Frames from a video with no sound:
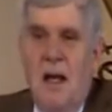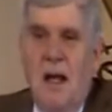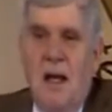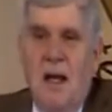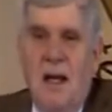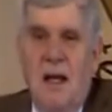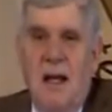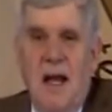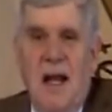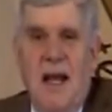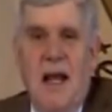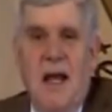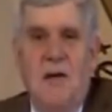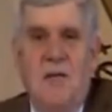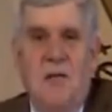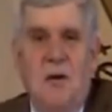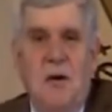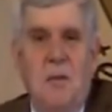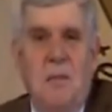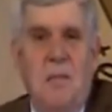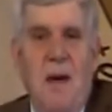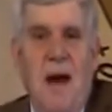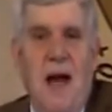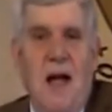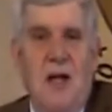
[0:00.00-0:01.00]
And I like for you
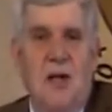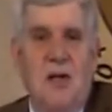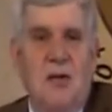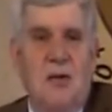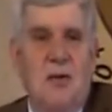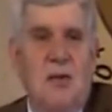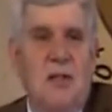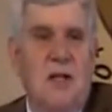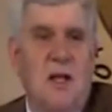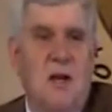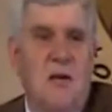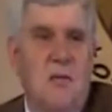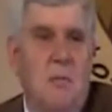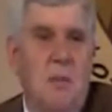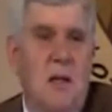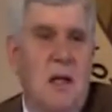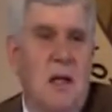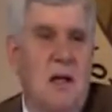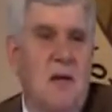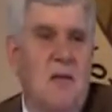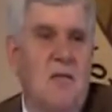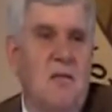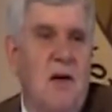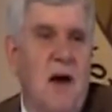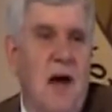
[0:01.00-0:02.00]
to imagine yourself
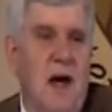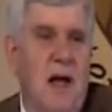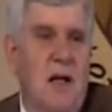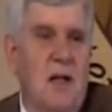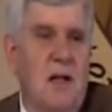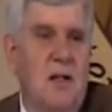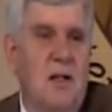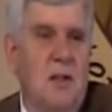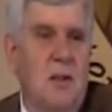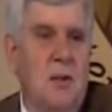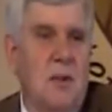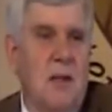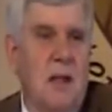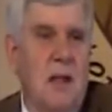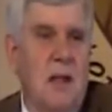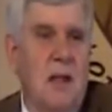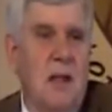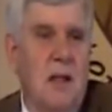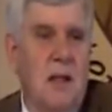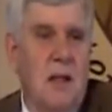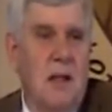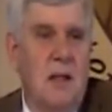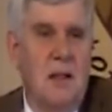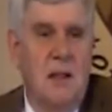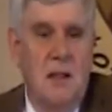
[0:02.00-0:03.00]
being invited to
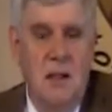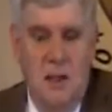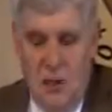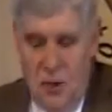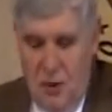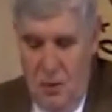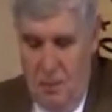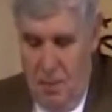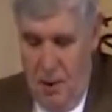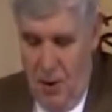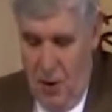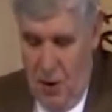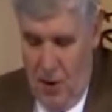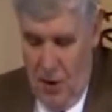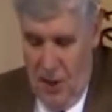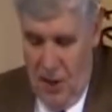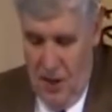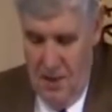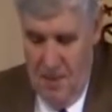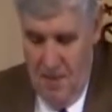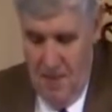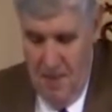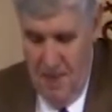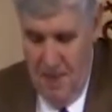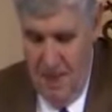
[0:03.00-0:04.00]
a dinner
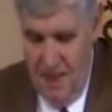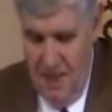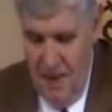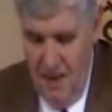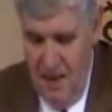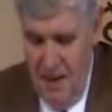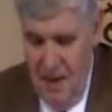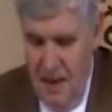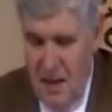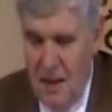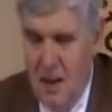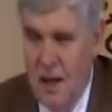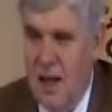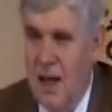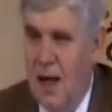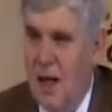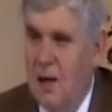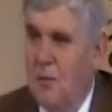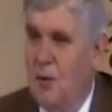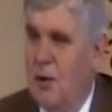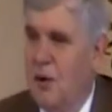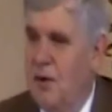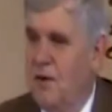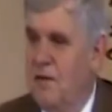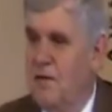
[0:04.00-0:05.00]
party
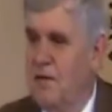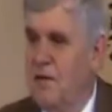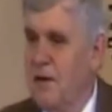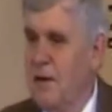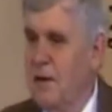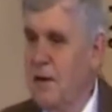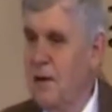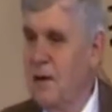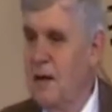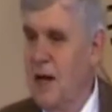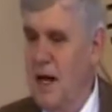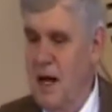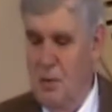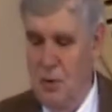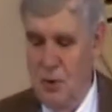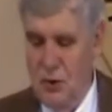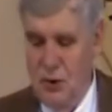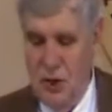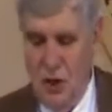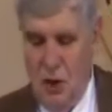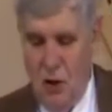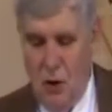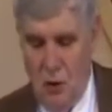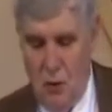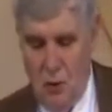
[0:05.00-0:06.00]
at one of the
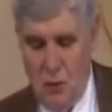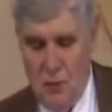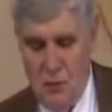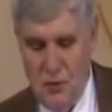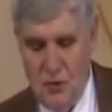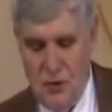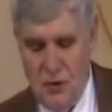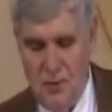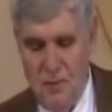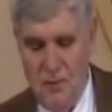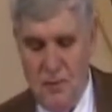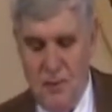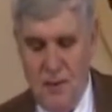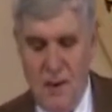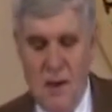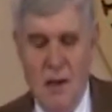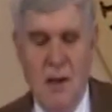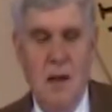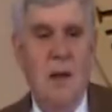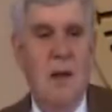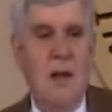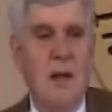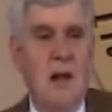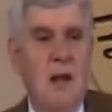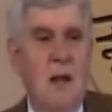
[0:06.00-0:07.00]
neighbor's homes.
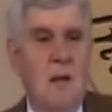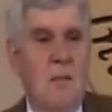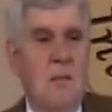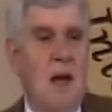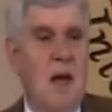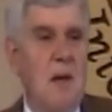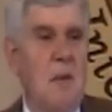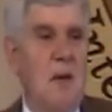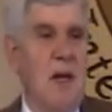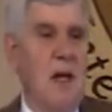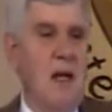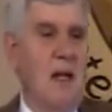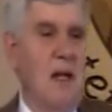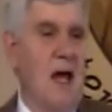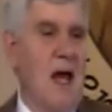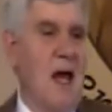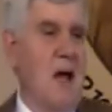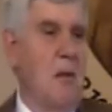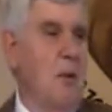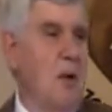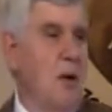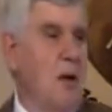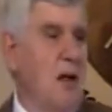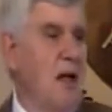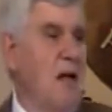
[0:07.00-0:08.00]
Maybe a
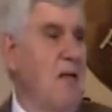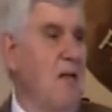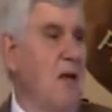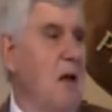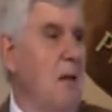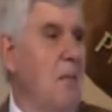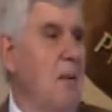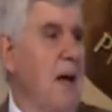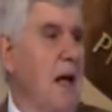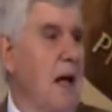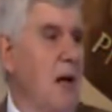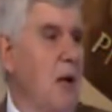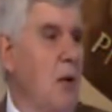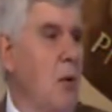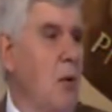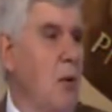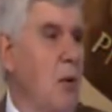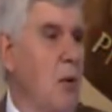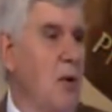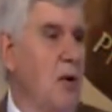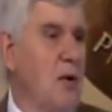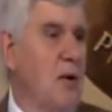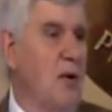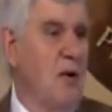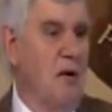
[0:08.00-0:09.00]
neighbor living about a
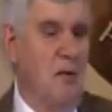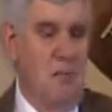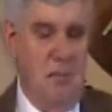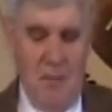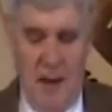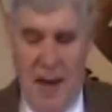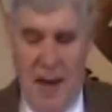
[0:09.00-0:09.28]
quarter of a